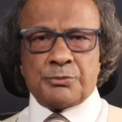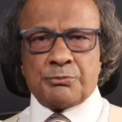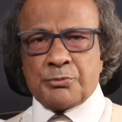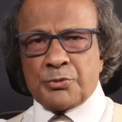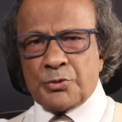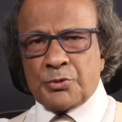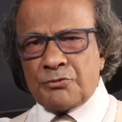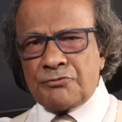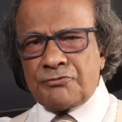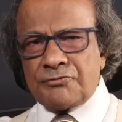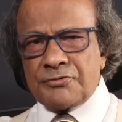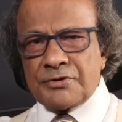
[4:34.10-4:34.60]
you
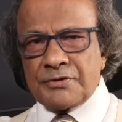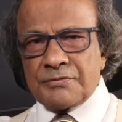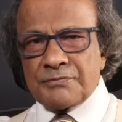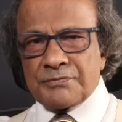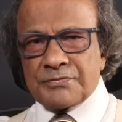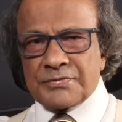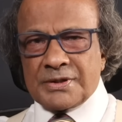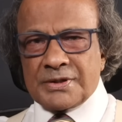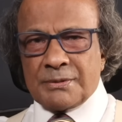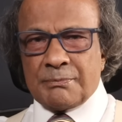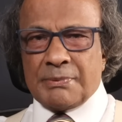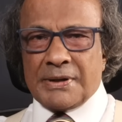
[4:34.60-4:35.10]
move,
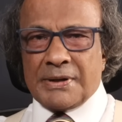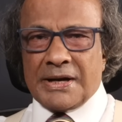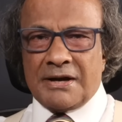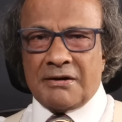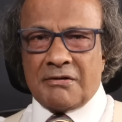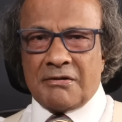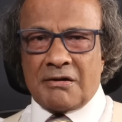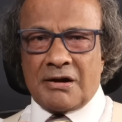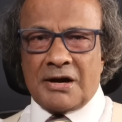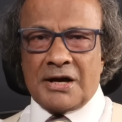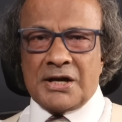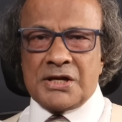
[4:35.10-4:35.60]
the
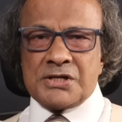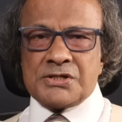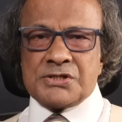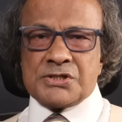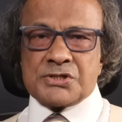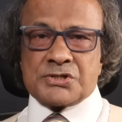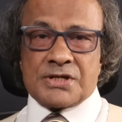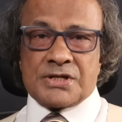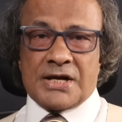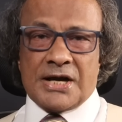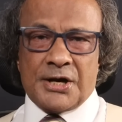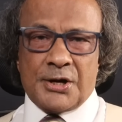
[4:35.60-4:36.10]
brain
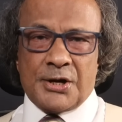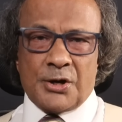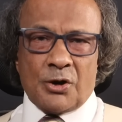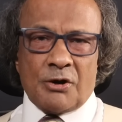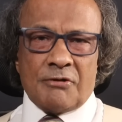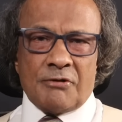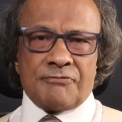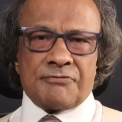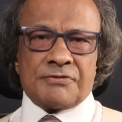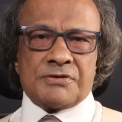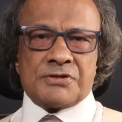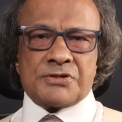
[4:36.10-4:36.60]
releases
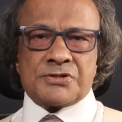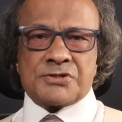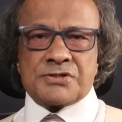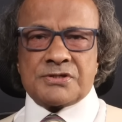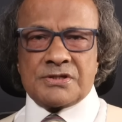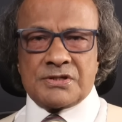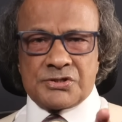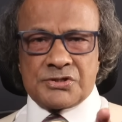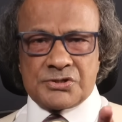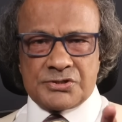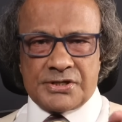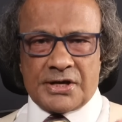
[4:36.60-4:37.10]
endorphins,
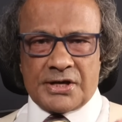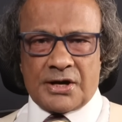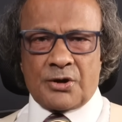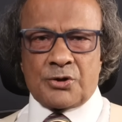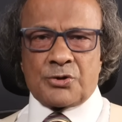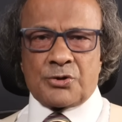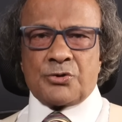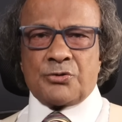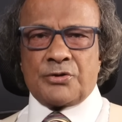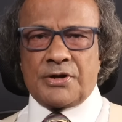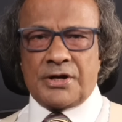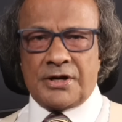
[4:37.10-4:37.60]

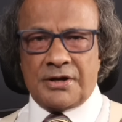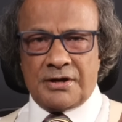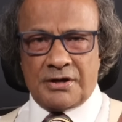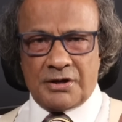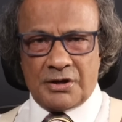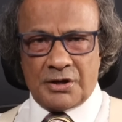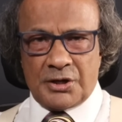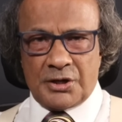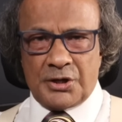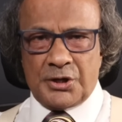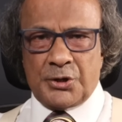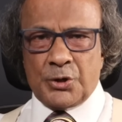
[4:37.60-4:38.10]
serotonin,
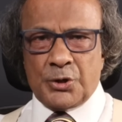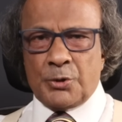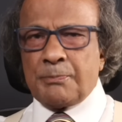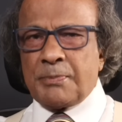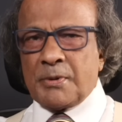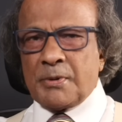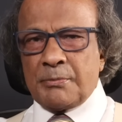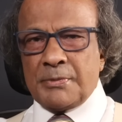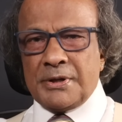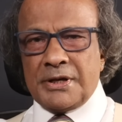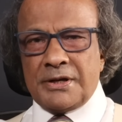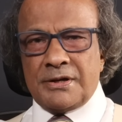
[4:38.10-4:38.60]

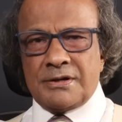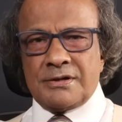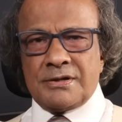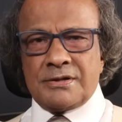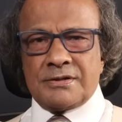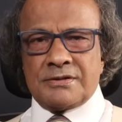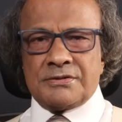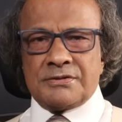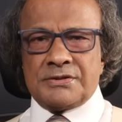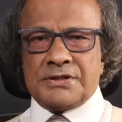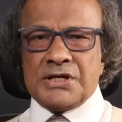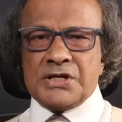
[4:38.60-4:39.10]
dopamine.
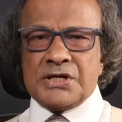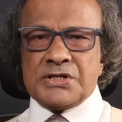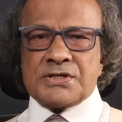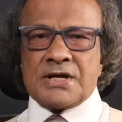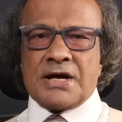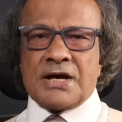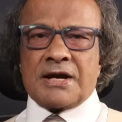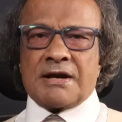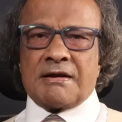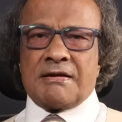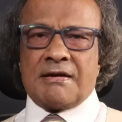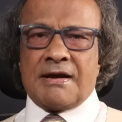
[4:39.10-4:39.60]
These
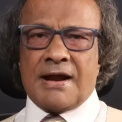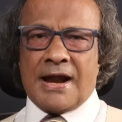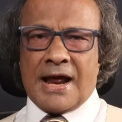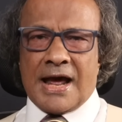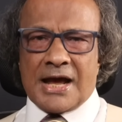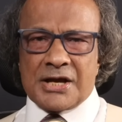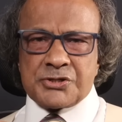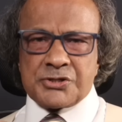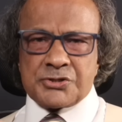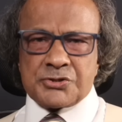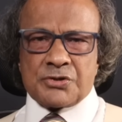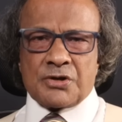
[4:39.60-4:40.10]
are
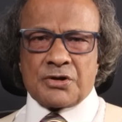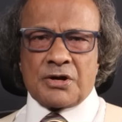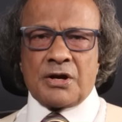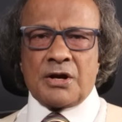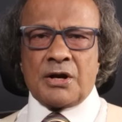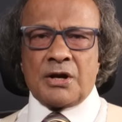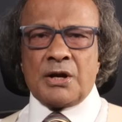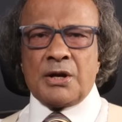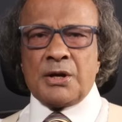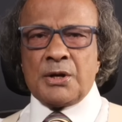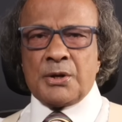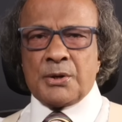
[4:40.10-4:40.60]

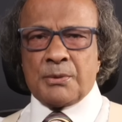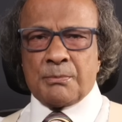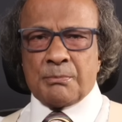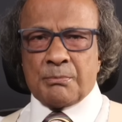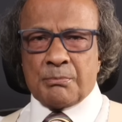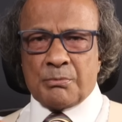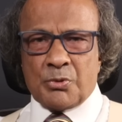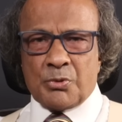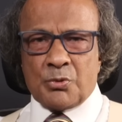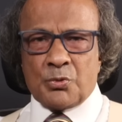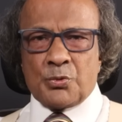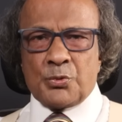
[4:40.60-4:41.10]
natural
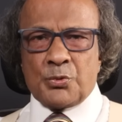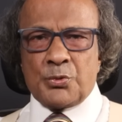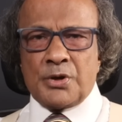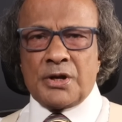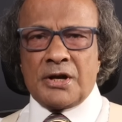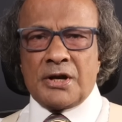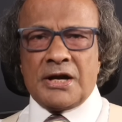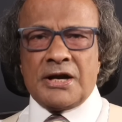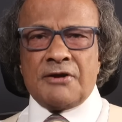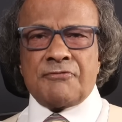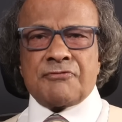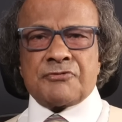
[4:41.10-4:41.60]
mood
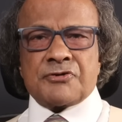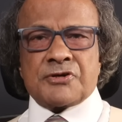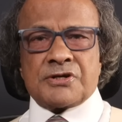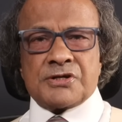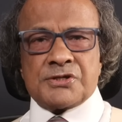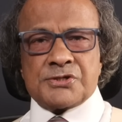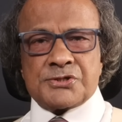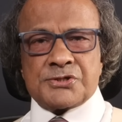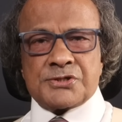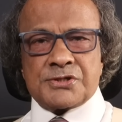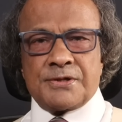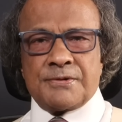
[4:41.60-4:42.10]

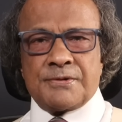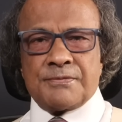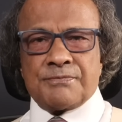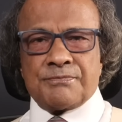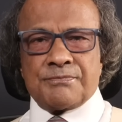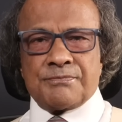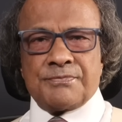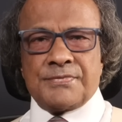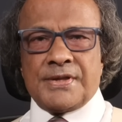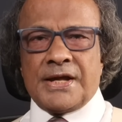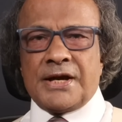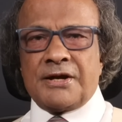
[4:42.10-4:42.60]
lifters
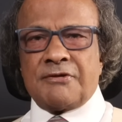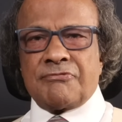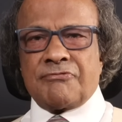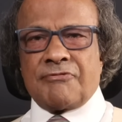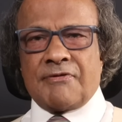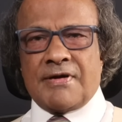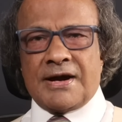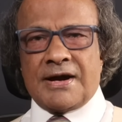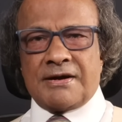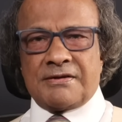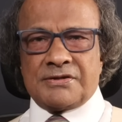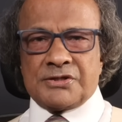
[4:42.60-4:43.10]
that
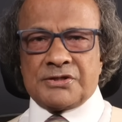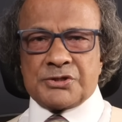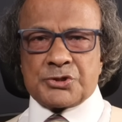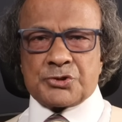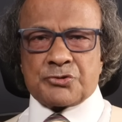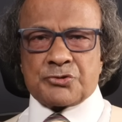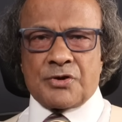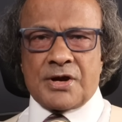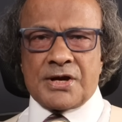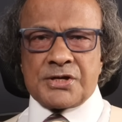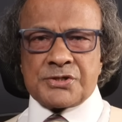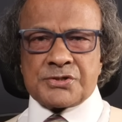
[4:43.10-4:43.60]
fight the
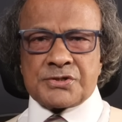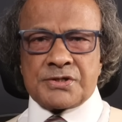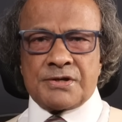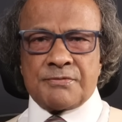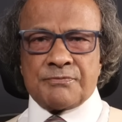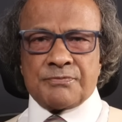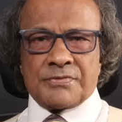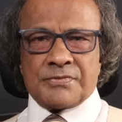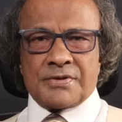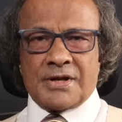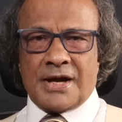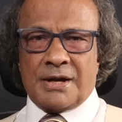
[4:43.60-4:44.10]
stress
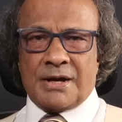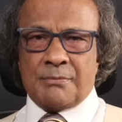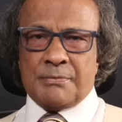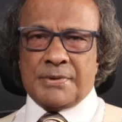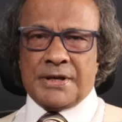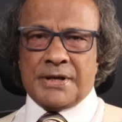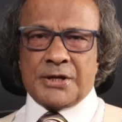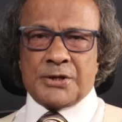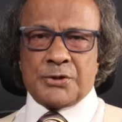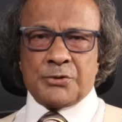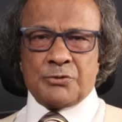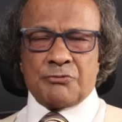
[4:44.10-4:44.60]
and
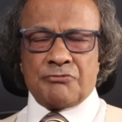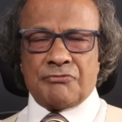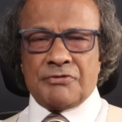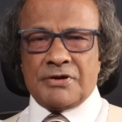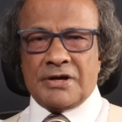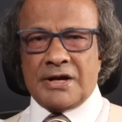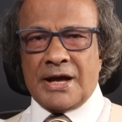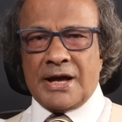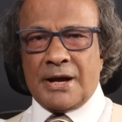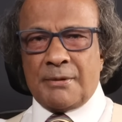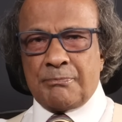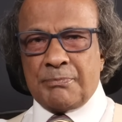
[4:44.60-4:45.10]
make you
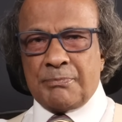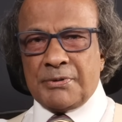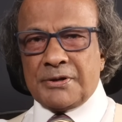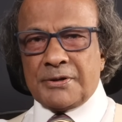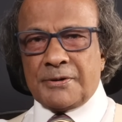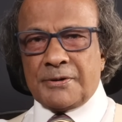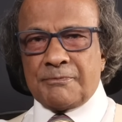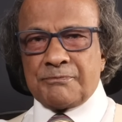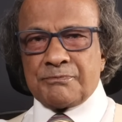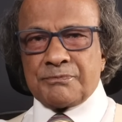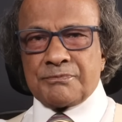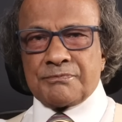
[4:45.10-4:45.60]
feel
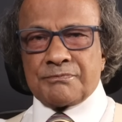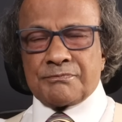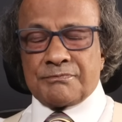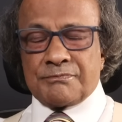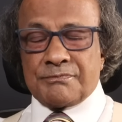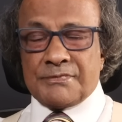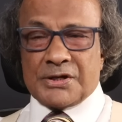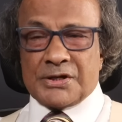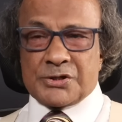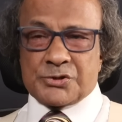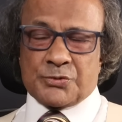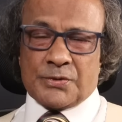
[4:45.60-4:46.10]
happier.
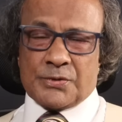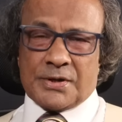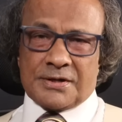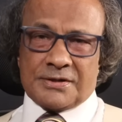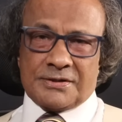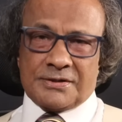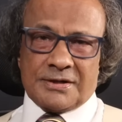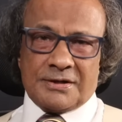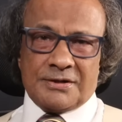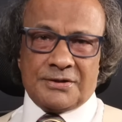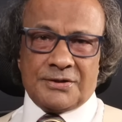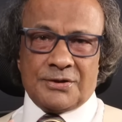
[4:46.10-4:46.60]
That's why,
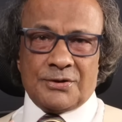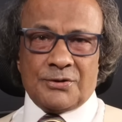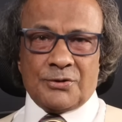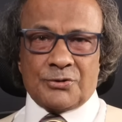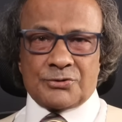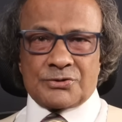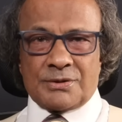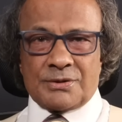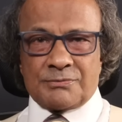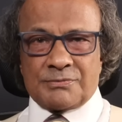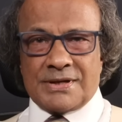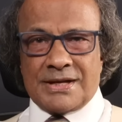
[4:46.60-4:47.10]
you know,
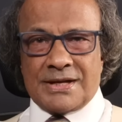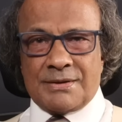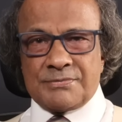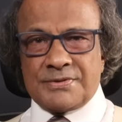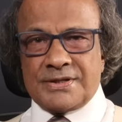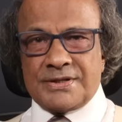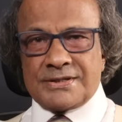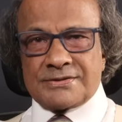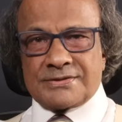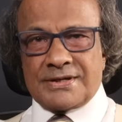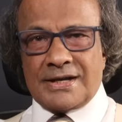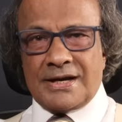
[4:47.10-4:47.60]

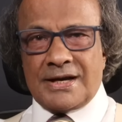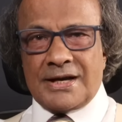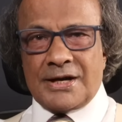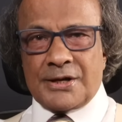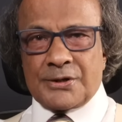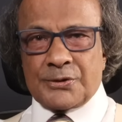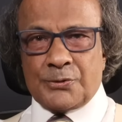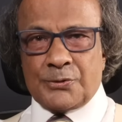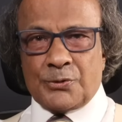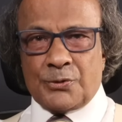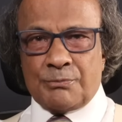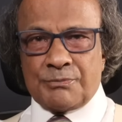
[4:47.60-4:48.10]
sometimes they tell
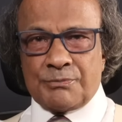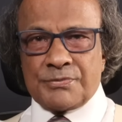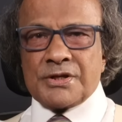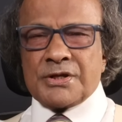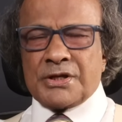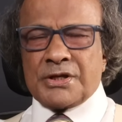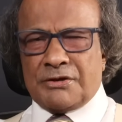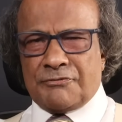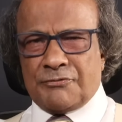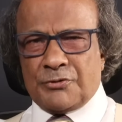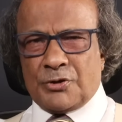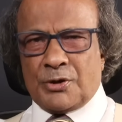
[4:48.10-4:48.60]
at home,
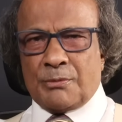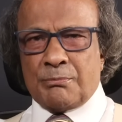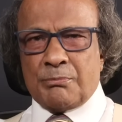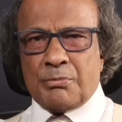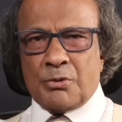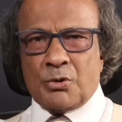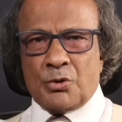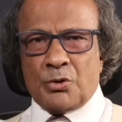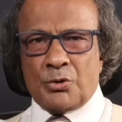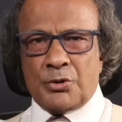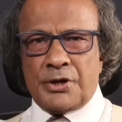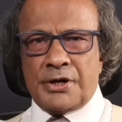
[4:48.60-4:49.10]
if you are
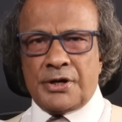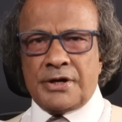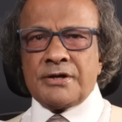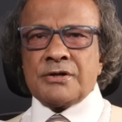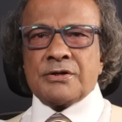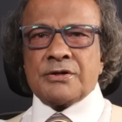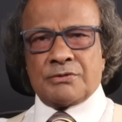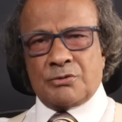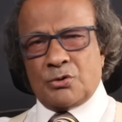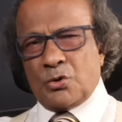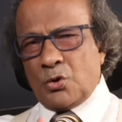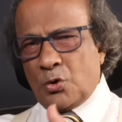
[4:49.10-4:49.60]
bored,
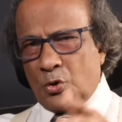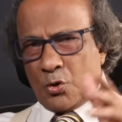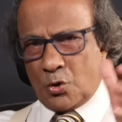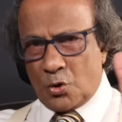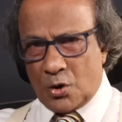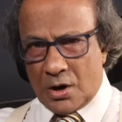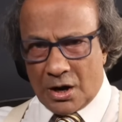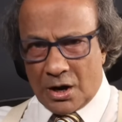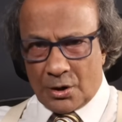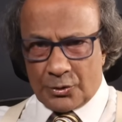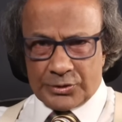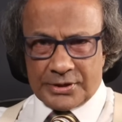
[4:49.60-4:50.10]

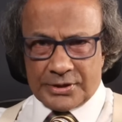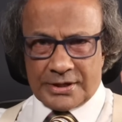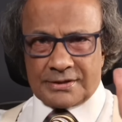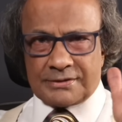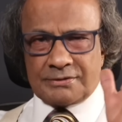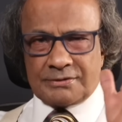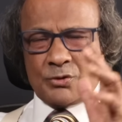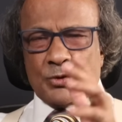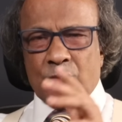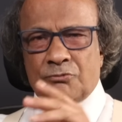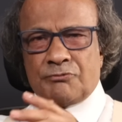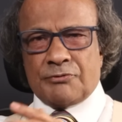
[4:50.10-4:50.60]
go out
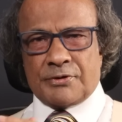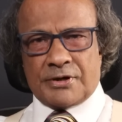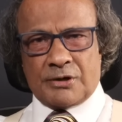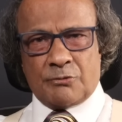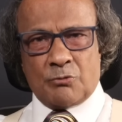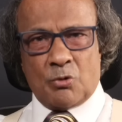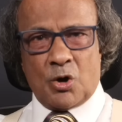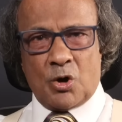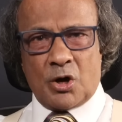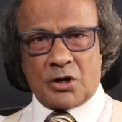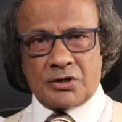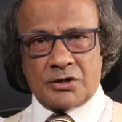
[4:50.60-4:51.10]
and go for a
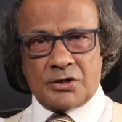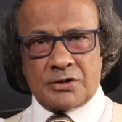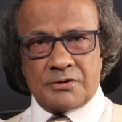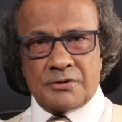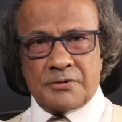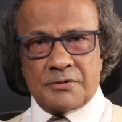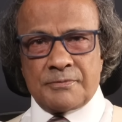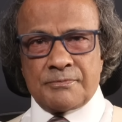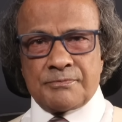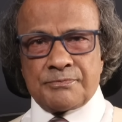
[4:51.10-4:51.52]
walk.